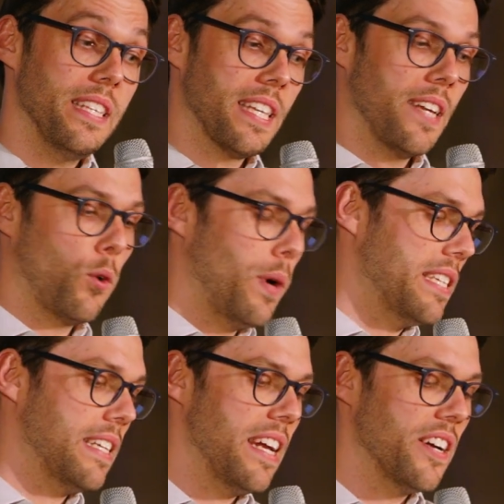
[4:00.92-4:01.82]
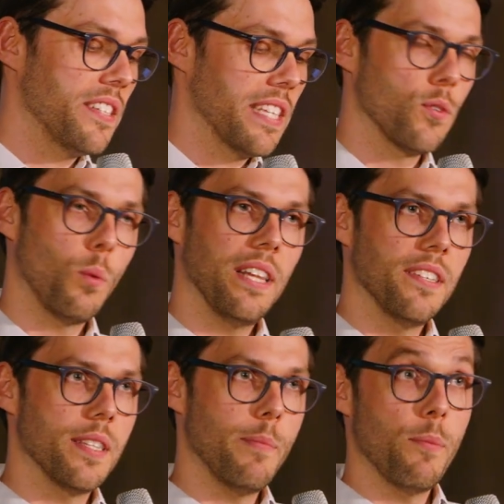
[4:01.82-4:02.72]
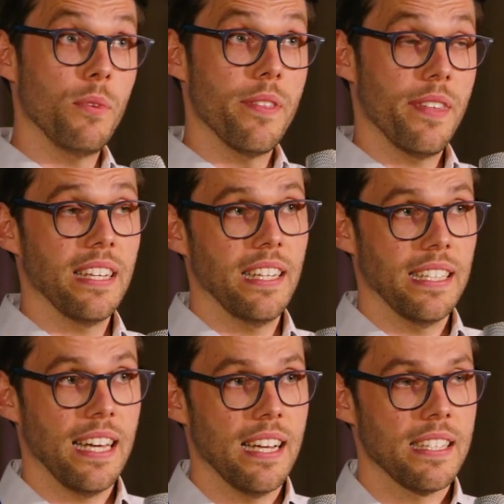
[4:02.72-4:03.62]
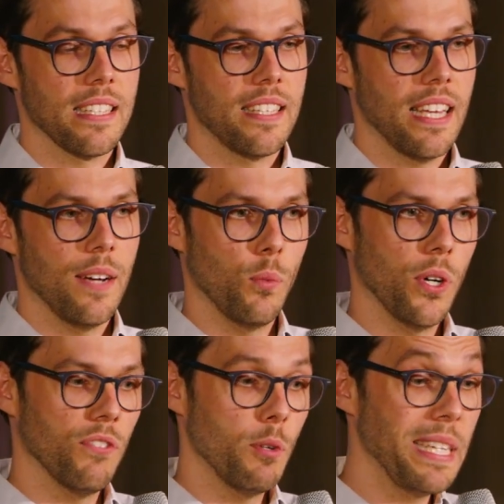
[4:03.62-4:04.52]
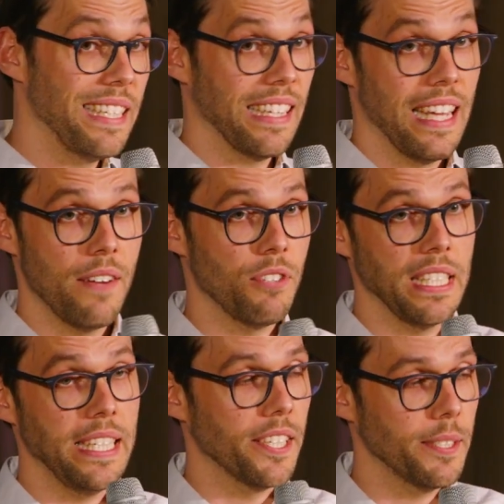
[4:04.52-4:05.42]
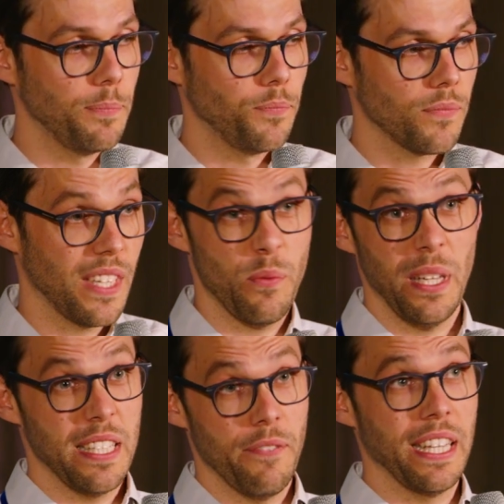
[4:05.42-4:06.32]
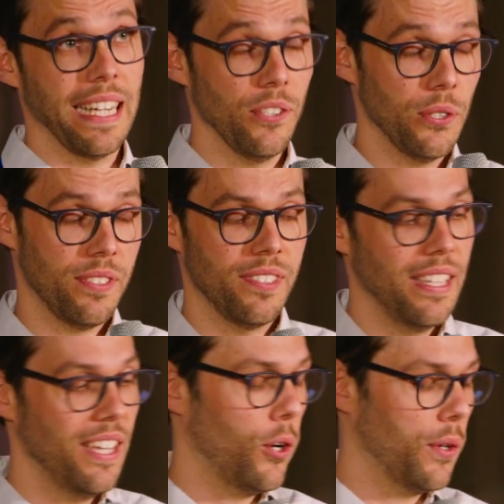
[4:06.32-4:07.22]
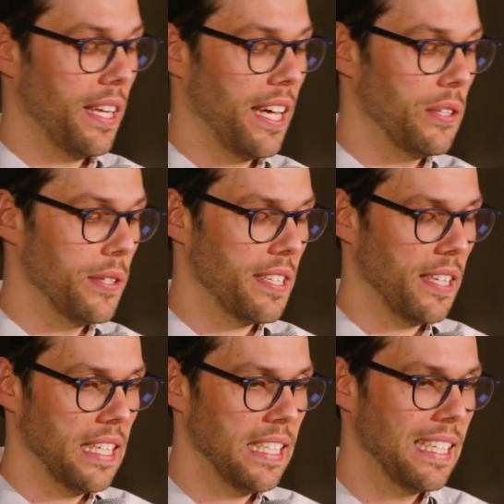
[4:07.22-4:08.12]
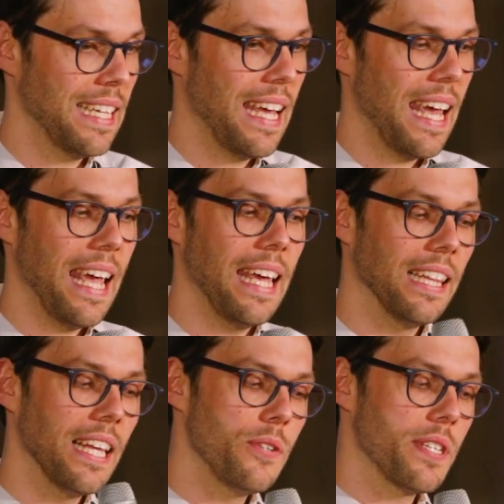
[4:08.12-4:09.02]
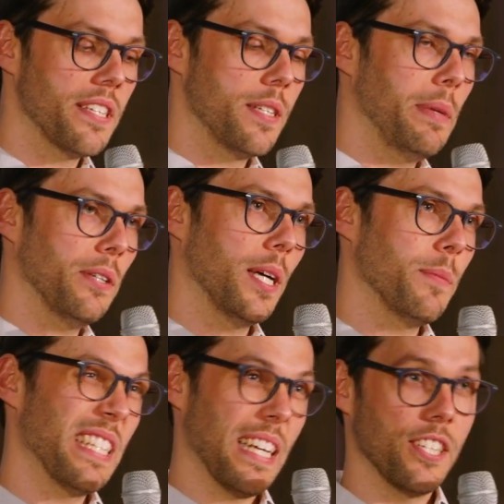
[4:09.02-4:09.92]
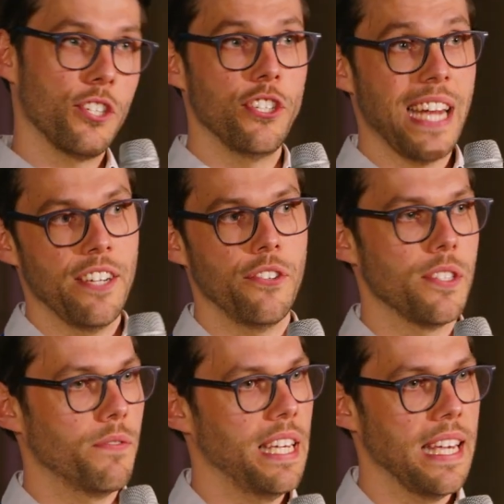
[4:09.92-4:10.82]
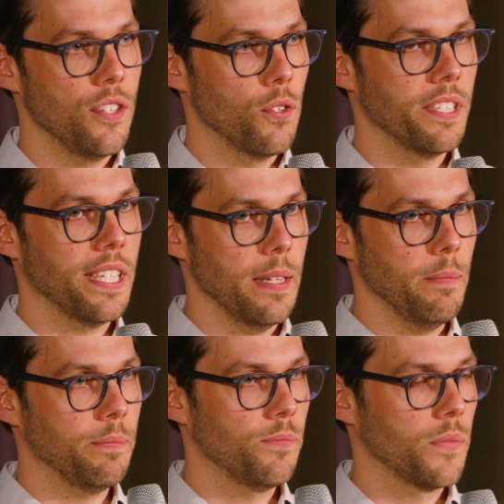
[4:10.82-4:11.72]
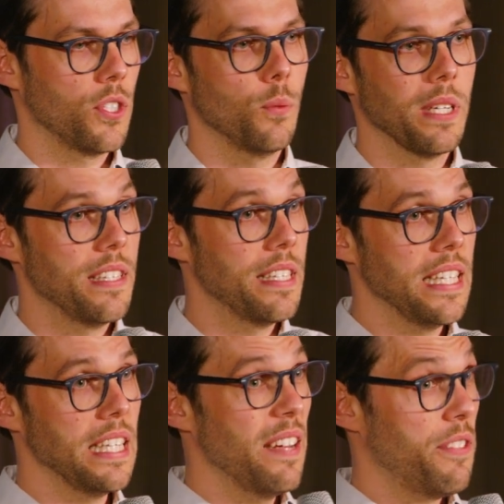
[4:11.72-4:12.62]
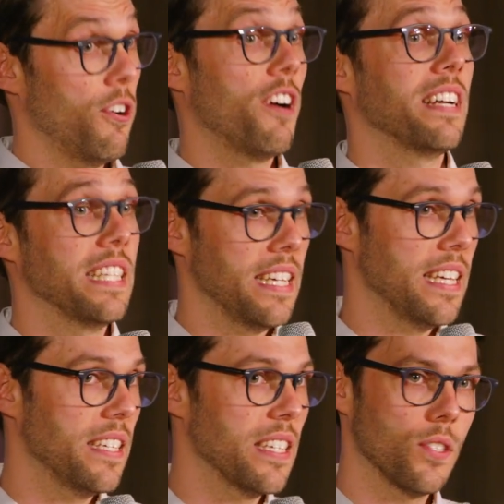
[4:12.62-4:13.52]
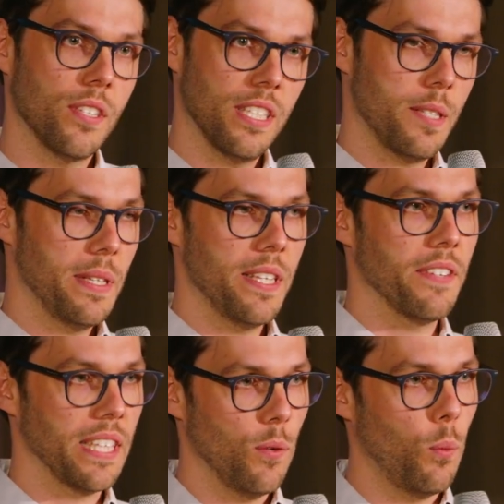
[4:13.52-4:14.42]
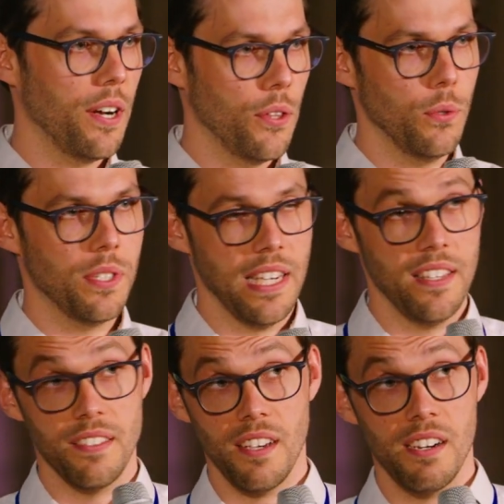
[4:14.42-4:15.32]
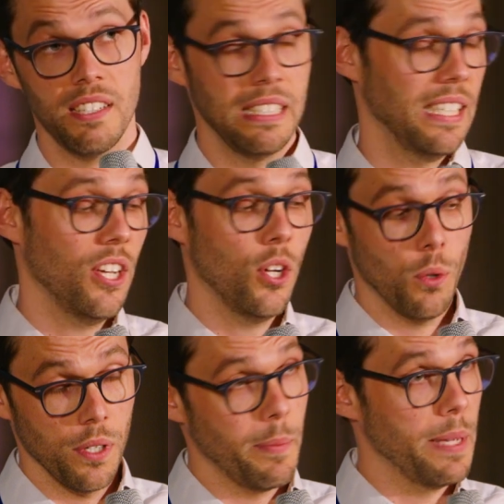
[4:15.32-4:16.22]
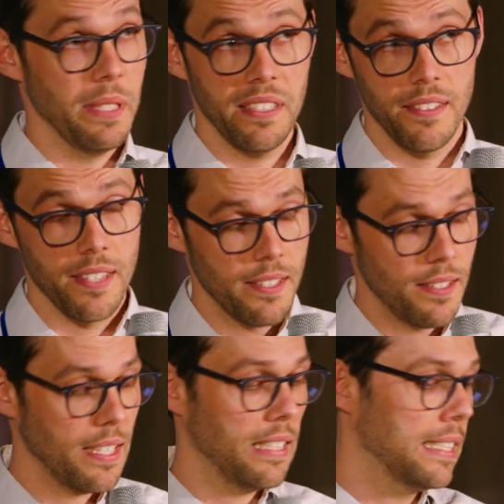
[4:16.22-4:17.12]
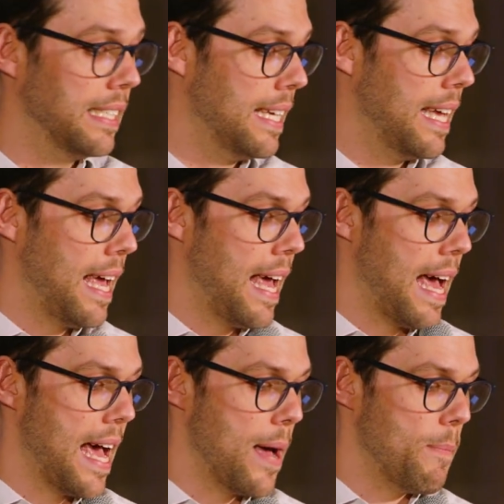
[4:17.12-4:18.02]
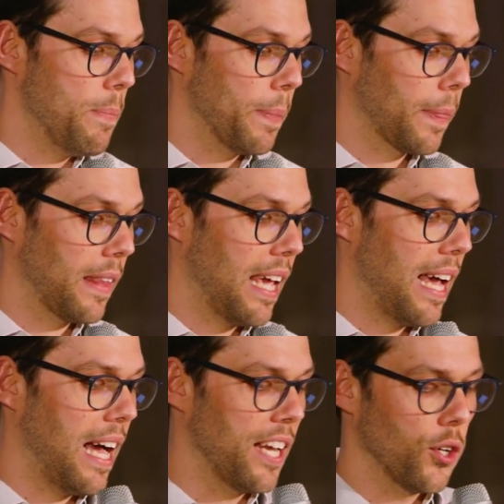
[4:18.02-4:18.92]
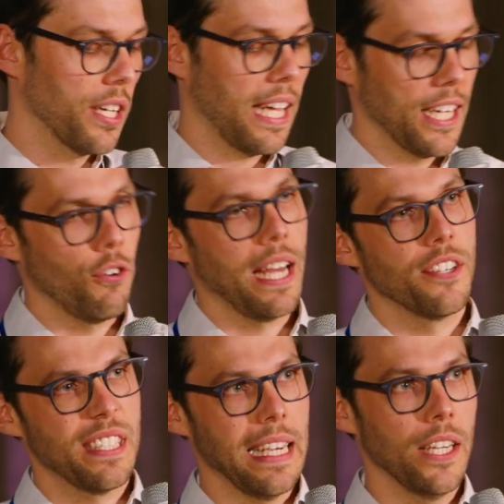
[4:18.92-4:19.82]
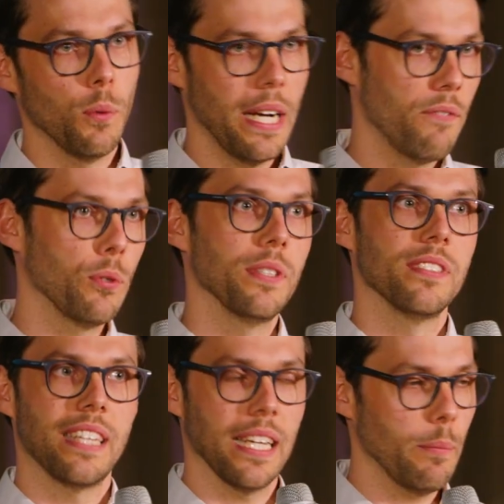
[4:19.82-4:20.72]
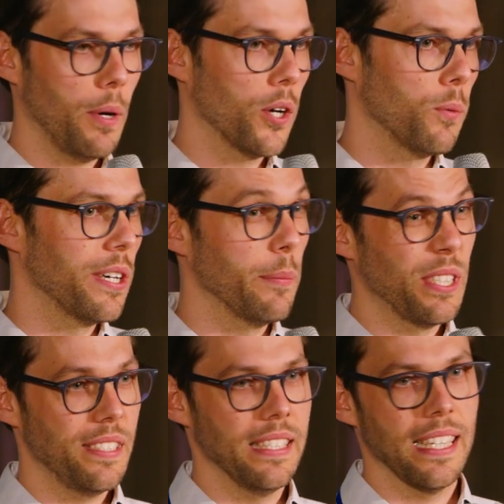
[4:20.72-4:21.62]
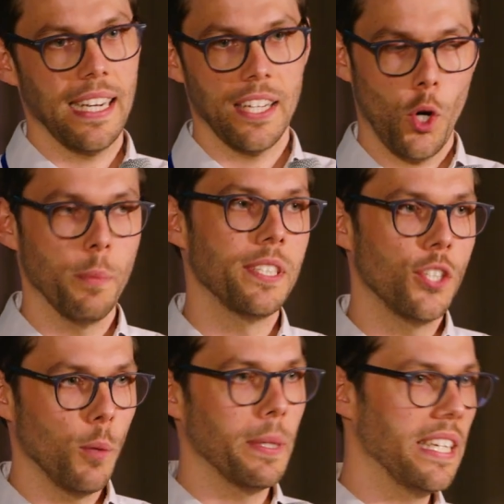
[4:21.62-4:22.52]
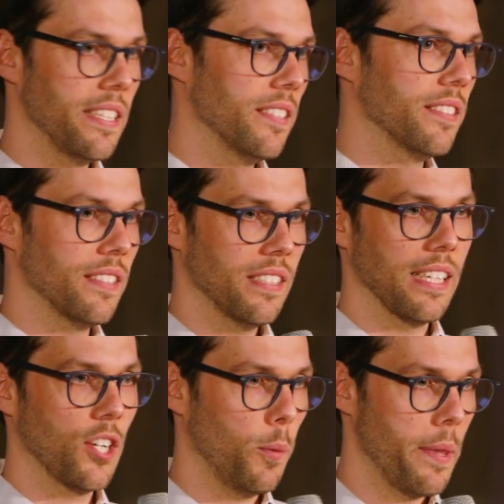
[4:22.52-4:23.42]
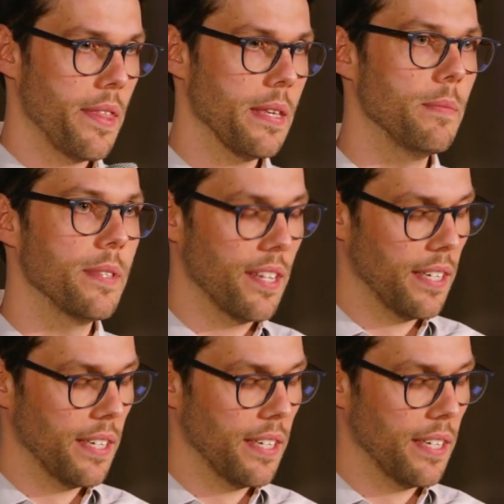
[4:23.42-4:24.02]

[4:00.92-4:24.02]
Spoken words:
these kind of questionnaires as well as the memory and thinking tasks, and we're repeating it every year, as well as everything else on the Iona study, it allows us to build up these kind of trajectories of change over time. So we can see if there are any changes, specifically where those changes are, or there may be consistency. And on a kind of grander scale, when everyone's taking part, we're able to see the kind of common denominators and common themes that